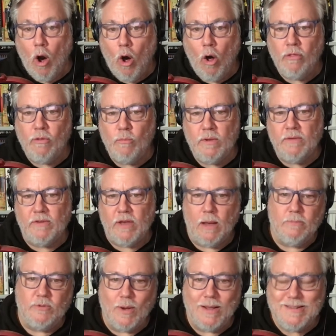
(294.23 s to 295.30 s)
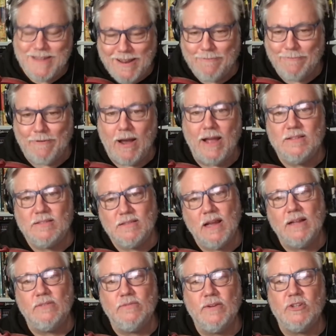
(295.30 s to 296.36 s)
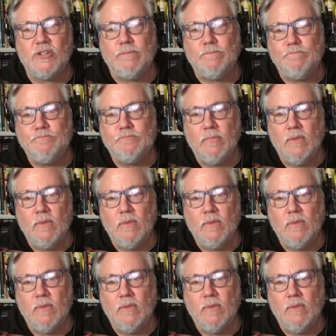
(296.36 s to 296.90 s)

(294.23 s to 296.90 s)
all that we have come to identify as science fiction.